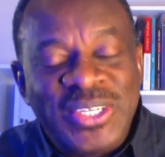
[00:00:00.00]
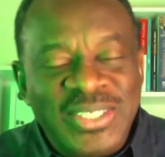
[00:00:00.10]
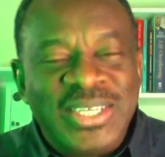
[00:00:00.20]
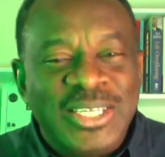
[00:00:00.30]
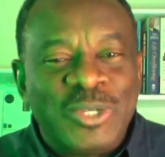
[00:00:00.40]

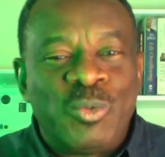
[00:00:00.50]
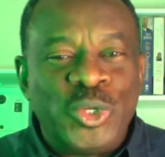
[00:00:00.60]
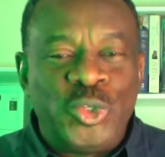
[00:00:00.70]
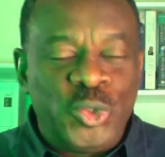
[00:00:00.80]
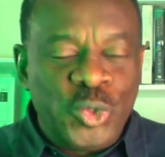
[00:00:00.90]
consistent
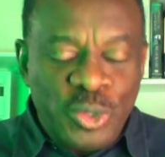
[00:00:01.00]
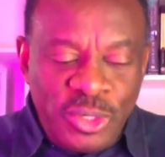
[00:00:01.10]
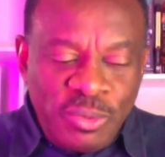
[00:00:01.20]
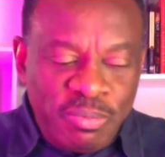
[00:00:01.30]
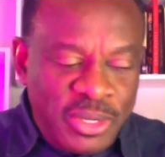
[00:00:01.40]
in what you
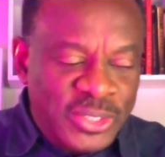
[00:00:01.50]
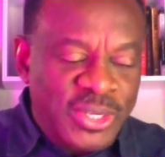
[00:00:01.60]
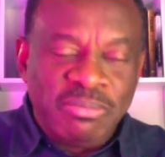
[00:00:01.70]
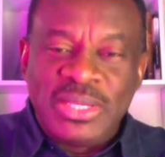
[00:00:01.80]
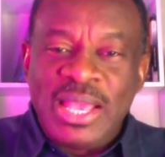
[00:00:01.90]
do, you know,
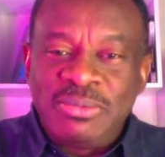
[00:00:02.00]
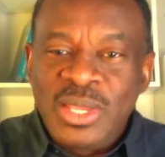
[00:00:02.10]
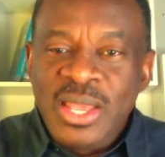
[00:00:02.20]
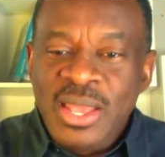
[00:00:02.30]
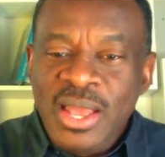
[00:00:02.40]
because
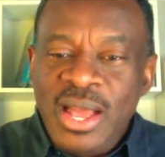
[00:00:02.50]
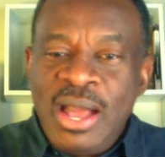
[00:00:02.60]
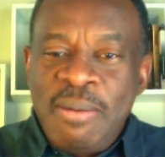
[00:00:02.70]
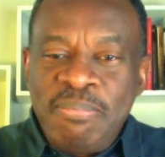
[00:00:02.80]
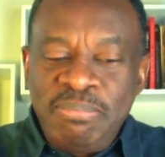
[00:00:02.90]
sometimes
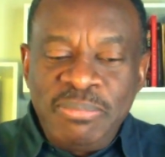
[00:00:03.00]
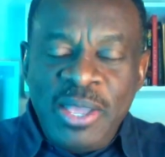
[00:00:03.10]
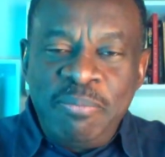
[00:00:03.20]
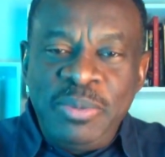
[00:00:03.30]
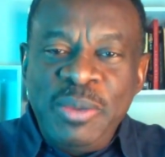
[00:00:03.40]

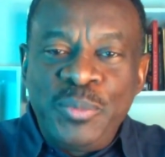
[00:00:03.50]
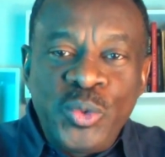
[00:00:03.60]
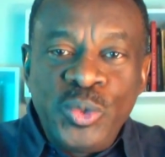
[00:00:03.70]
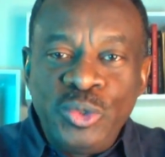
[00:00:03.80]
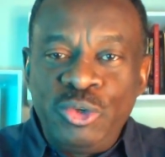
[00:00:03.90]

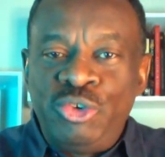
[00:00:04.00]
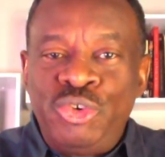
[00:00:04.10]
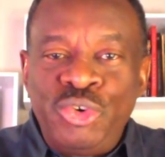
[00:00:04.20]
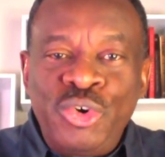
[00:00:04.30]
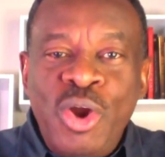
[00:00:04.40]
people
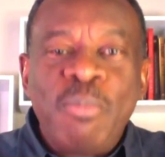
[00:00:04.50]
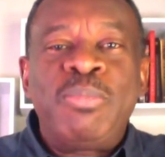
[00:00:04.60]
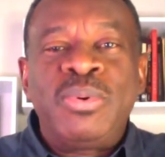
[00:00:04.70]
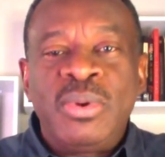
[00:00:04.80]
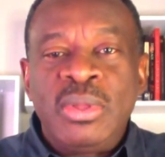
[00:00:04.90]

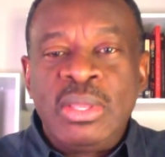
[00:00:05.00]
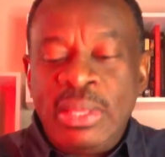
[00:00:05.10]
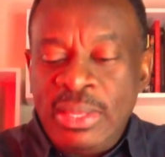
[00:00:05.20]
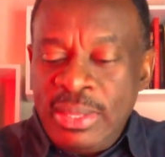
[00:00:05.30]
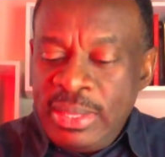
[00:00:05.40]
drop
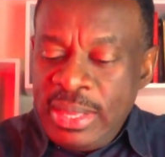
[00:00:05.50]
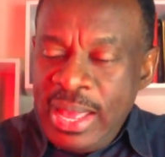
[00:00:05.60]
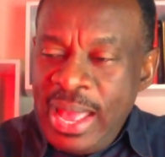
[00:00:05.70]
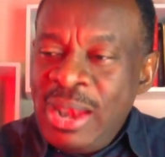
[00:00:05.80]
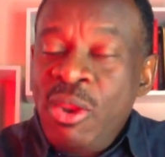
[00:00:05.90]

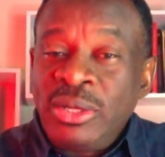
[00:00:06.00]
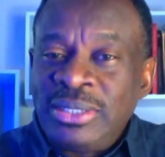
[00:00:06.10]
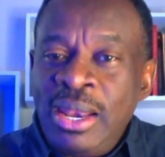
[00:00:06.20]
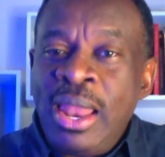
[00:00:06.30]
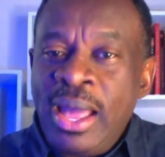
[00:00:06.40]

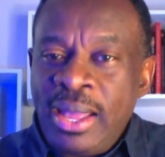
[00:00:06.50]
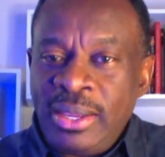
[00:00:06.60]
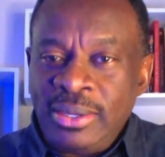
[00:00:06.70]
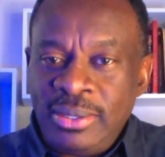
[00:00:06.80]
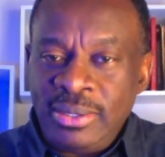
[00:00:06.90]
along the
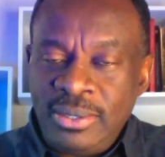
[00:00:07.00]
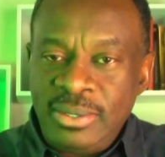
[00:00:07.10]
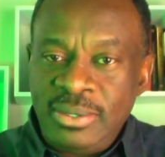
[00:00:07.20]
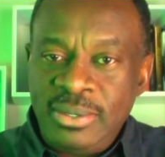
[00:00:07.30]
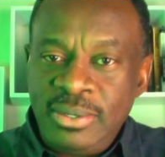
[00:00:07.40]
line.
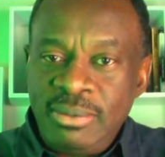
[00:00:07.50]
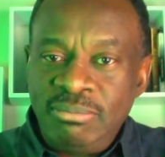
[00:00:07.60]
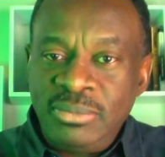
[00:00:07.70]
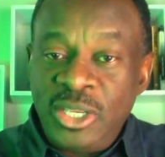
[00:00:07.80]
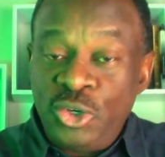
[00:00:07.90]

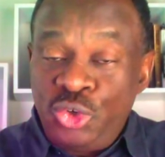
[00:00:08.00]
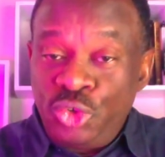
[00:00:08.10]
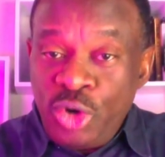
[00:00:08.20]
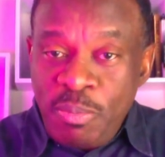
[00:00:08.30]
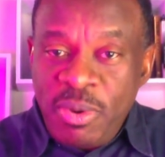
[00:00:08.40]
They
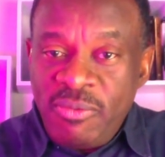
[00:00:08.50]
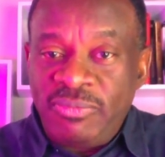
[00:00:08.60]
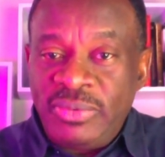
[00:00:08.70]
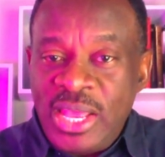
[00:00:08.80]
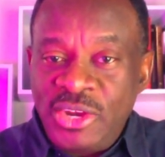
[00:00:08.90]
drop
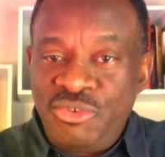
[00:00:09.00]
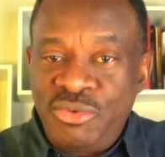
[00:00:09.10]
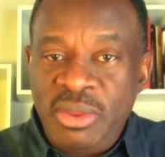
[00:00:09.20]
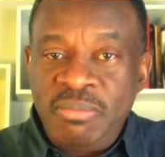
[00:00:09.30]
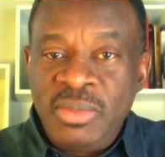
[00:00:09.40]
off their
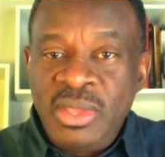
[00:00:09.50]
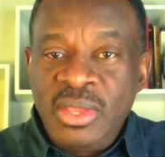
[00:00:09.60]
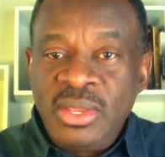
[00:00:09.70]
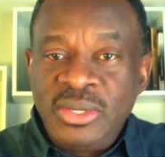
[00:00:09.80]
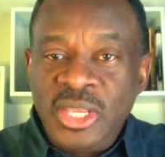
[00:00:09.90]
dream.
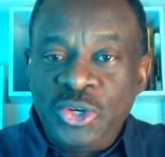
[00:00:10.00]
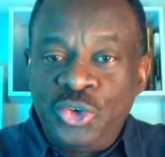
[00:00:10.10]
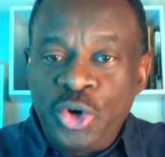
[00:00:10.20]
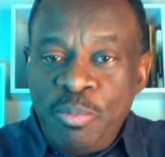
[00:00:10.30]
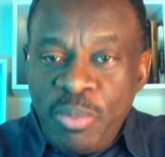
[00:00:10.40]
They
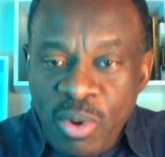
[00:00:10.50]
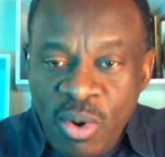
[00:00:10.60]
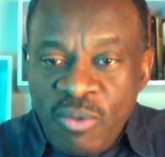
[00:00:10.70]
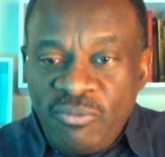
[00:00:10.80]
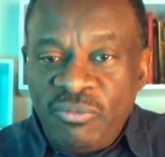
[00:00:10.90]
drop
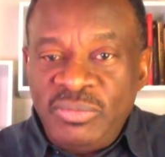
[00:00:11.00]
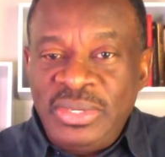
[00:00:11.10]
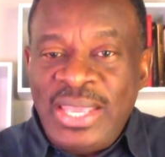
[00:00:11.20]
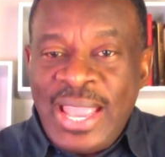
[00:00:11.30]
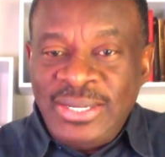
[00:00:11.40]

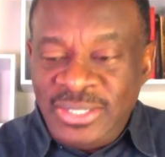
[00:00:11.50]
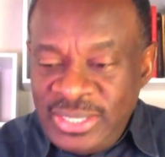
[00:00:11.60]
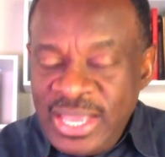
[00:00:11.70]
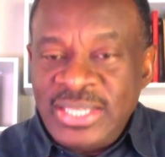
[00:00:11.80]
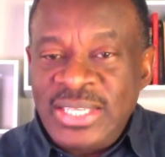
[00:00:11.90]
off the
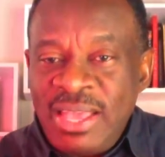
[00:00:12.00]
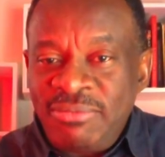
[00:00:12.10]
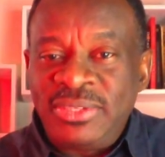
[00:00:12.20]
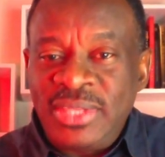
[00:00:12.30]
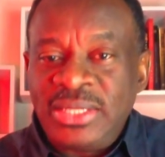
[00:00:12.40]
ideas they
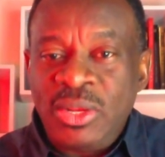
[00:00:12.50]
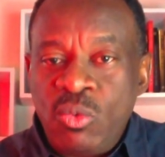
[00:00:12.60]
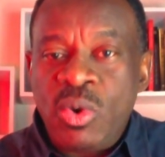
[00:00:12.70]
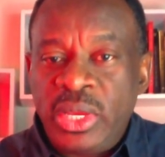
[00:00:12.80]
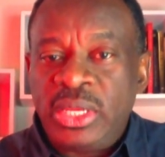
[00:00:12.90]
have
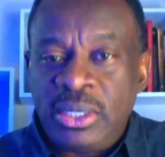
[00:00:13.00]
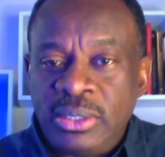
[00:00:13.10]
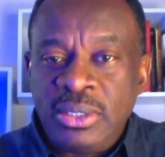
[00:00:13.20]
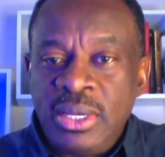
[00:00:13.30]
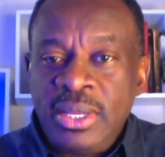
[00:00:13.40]
started
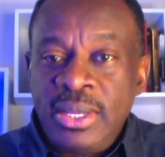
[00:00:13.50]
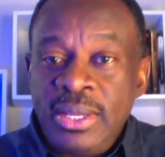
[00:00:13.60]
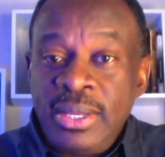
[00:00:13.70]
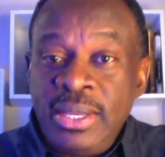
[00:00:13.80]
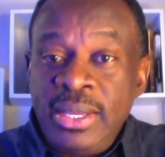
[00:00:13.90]
working on.
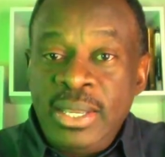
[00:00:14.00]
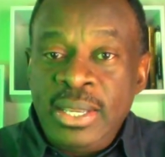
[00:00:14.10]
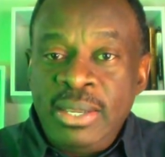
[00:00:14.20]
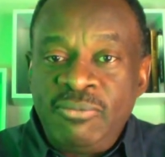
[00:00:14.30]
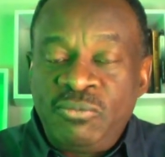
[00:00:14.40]

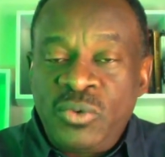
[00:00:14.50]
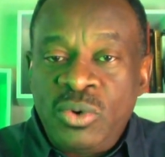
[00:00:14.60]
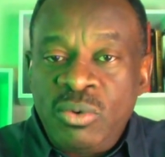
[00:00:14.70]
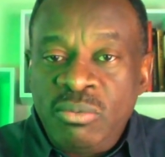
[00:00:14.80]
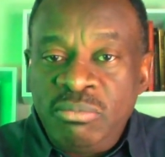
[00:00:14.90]
They,
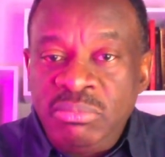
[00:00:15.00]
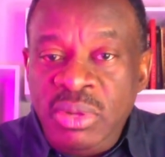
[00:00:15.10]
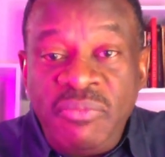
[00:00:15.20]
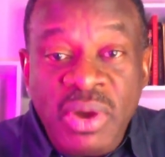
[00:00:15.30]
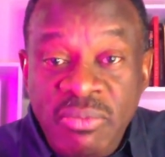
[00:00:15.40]
for
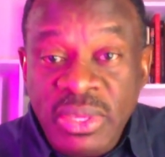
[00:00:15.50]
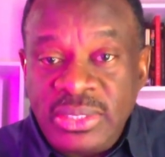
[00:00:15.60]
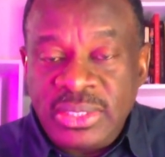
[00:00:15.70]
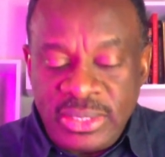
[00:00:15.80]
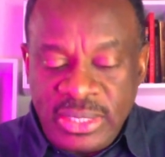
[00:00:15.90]
different
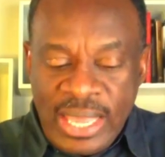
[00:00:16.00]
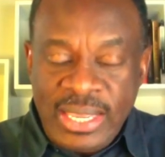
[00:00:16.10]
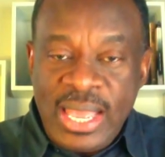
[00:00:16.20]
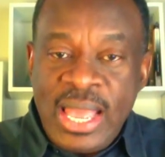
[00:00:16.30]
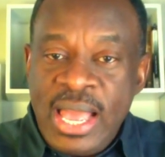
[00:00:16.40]
reasons,
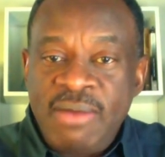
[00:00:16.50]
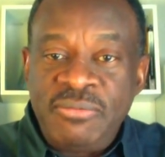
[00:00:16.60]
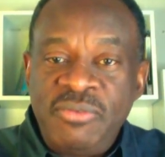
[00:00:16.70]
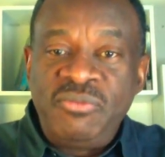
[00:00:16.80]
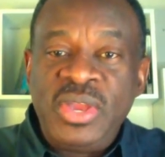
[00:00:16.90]
like I
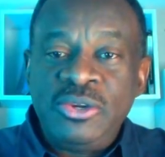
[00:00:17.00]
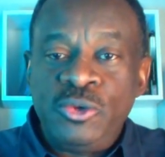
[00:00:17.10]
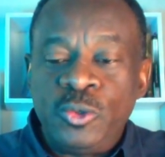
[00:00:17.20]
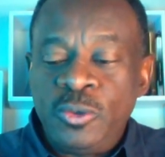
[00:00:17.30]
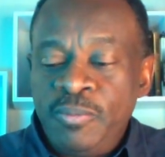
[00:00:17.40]
have
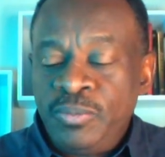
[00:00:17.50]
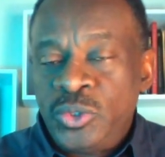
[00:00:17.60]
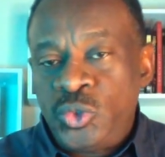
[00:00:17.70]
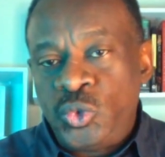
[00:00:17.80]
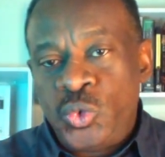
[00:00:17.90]
referred you
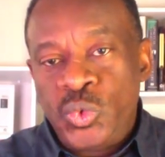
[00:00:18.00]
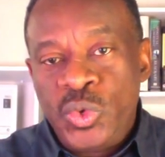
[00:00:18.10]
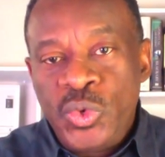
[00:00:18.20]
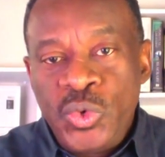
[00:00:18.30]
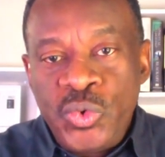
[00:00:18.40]

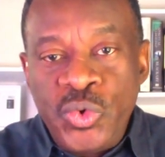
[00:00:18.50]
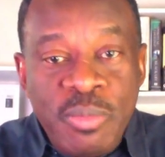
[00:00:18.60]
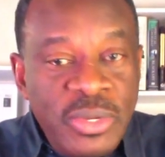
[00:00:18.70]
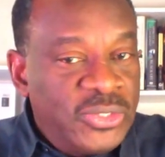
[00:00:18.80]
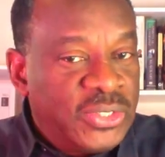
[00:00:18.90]
to
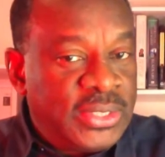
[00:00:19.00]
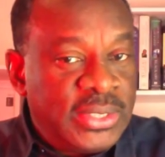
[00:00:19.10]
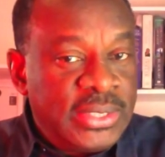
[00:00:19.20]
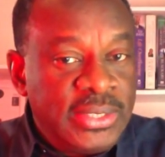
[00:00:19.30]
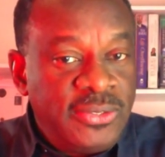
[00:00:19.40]

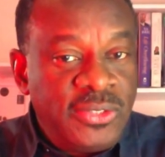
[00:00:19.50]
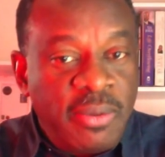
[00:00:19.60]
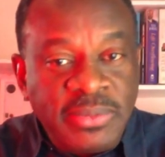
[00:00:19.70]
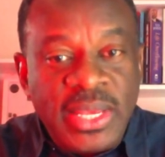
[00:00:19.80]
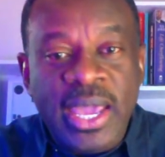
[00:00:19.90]
Romans
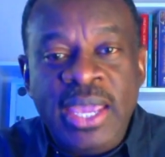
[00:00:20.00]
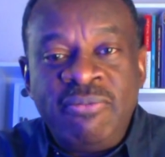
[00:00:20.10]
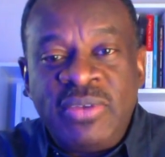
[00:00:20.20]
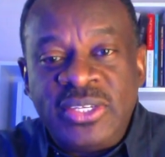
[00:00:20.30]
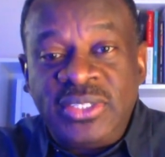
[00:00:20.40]
chapter
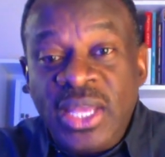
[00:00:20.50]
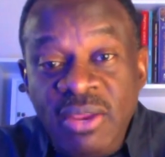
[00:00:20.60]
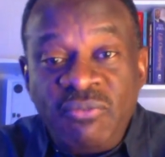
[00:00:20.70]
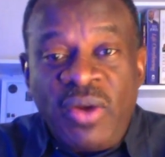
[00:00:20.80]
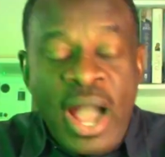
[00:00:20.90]
8, verse
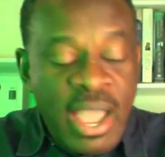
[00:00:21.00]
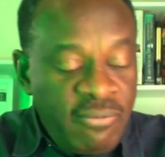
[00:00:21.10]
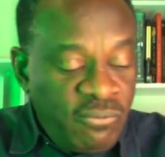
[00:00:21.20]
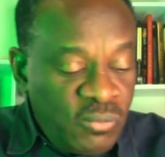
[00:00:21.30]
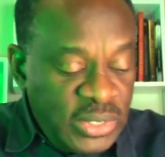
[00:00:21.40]

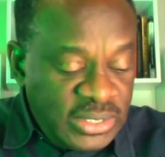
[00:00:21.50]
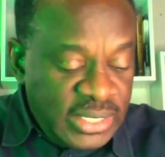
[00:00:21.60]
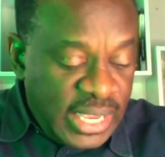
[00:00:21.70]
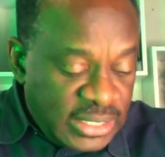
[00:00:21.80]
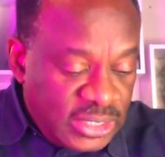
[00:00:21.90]
35, which
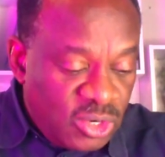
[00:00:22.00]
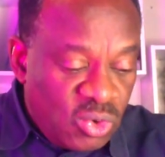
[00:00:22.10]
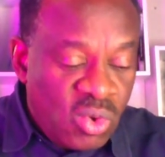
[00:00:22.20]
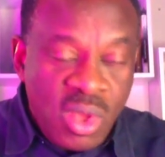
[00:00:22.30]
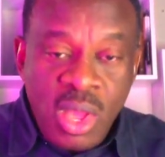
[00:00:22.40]
says,
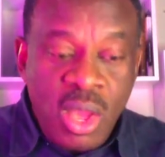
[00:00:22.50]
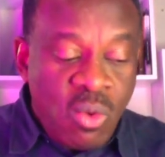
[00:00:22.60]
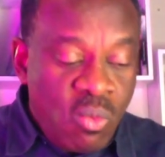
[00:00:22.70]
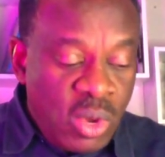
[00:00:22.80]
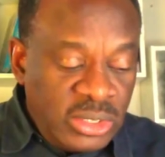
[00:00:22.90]
you know,
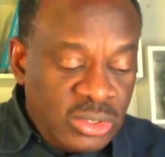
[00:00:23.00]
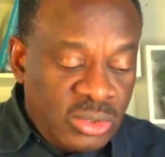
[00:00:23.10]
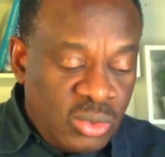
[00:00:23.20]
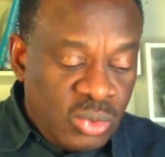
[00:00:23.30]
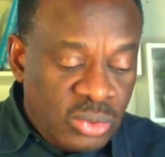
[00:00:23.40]

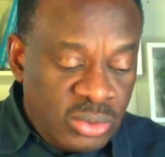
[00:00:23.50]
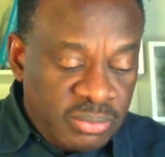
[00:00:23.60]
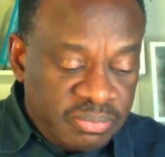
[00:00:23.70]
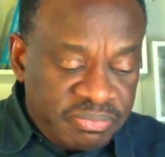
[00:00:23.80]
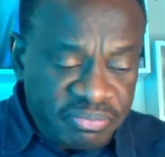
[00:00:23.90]
what
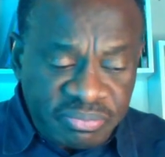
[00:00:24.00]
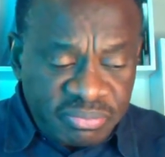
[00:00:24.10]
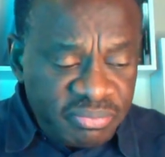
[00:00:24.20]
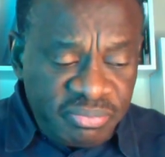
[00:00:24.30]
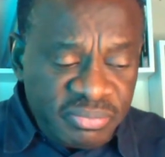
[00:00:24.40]
could,
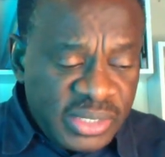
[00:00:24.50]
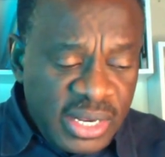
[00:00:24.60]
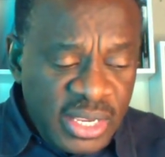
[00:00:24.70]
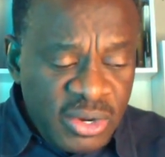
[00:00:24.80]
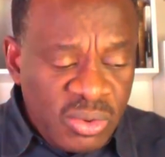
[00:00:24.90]

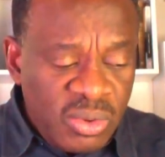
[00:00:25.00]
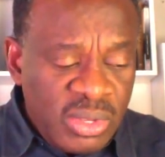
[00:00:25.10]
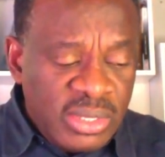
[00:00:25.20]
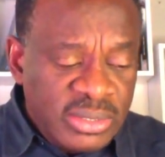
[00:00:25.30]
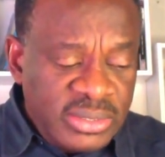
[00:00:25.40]
you
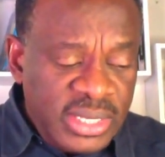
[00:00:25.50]
know,